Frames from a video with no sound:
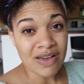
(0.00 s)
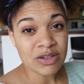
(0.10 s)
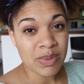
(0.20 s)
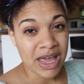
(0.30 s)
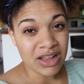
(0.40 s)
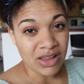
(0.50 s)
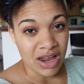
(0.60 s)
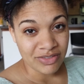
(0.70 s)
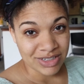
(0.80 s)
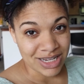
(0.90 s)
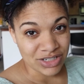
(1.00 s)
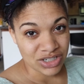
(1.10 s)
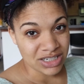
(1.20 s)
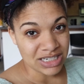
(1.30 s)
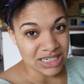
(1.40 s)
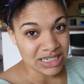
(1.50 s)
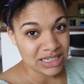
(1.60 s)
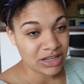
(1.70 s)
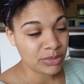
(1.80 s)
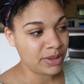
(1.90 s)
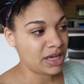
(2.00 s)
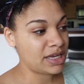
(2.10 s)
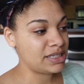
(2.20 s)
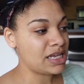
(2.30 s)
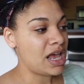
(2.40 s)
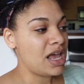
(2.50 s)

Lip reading: have to pay a lot of attention to detail because